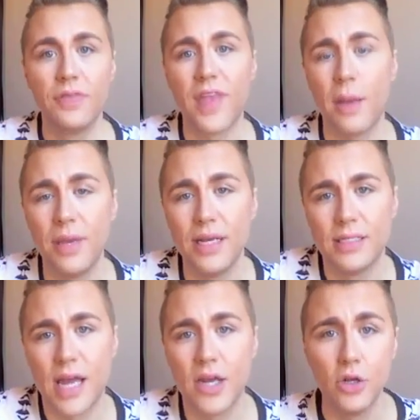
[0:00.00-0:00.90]
That being
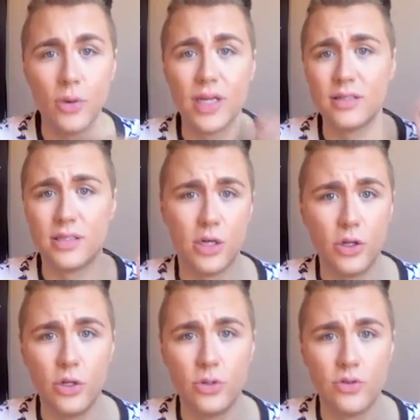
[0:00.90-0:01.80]
said, you can
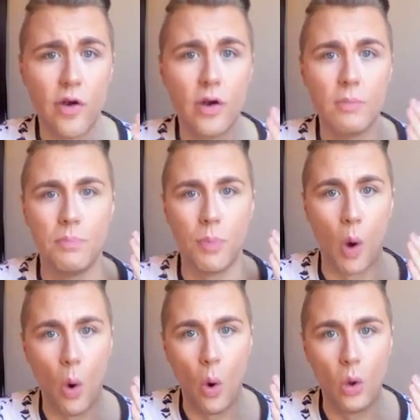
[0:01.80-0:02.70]
still use very
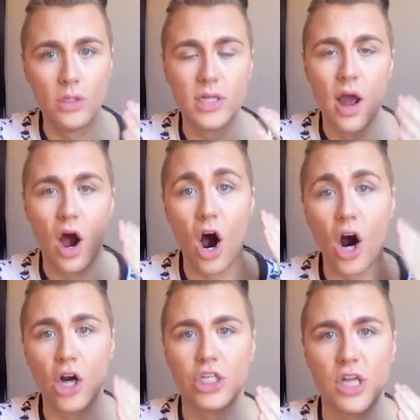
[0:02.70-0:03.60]
bold,
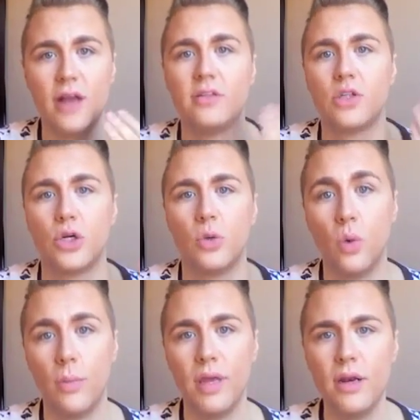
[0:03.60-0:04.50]
harsh lines on a
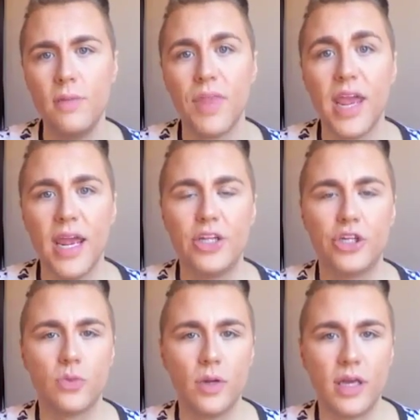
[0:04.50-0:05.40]
woman. It
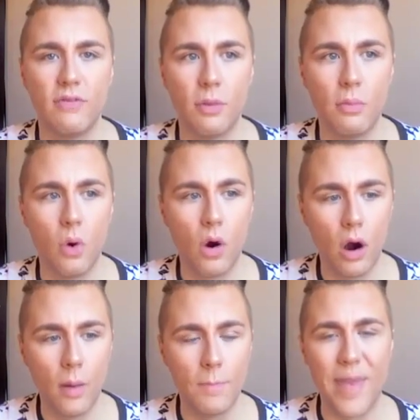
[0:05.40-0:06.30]
just will give a
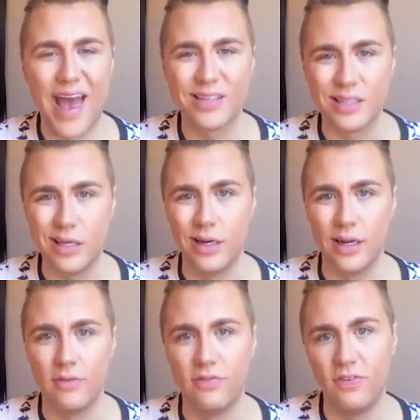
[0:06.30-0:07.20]
more
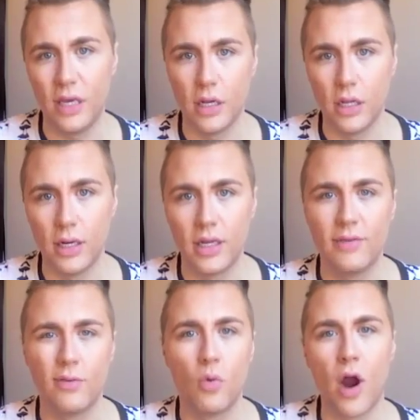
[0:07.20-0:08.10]
masculine feel. It'll
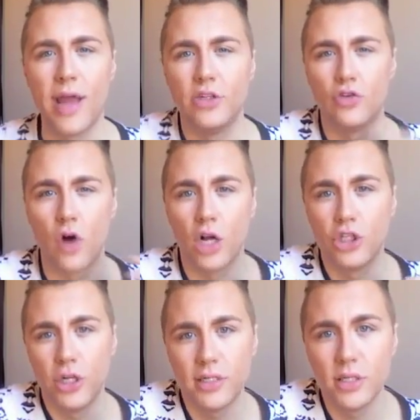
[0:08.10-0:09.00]
give a more
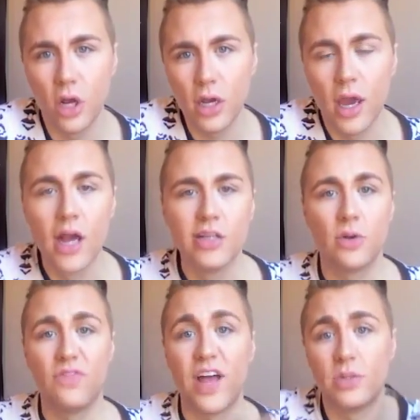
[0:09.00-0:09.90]
androgynous look.
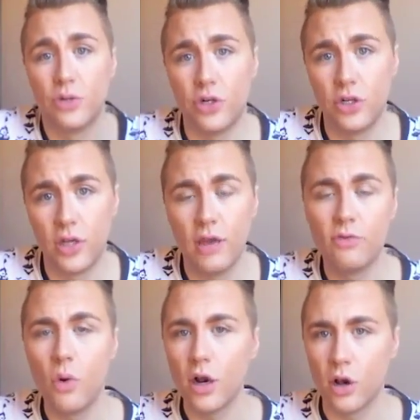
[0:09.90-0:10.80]
So if that's what you're looking
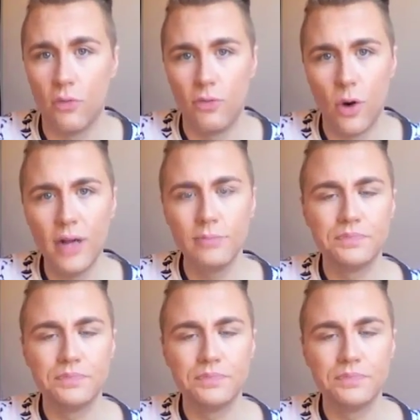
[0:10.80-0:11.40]
for, go for it.